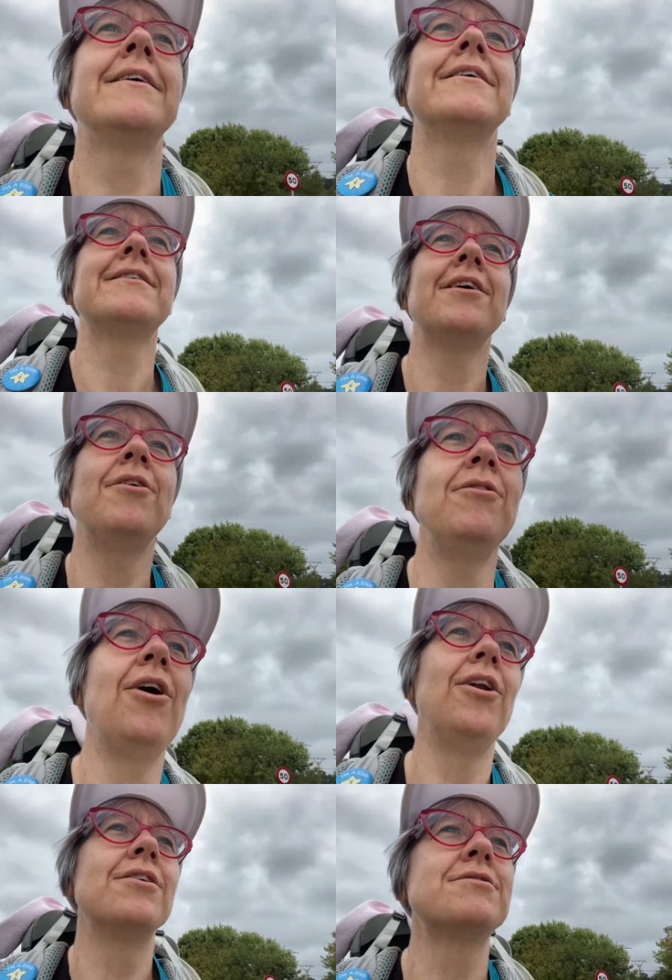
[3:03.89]
so not
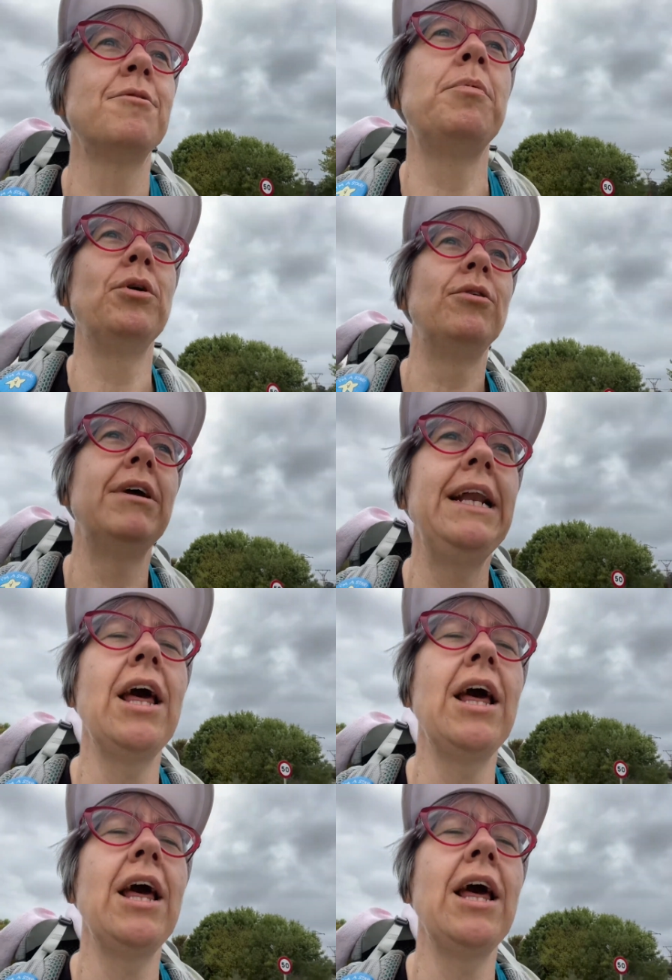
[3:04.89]
a lot to report really.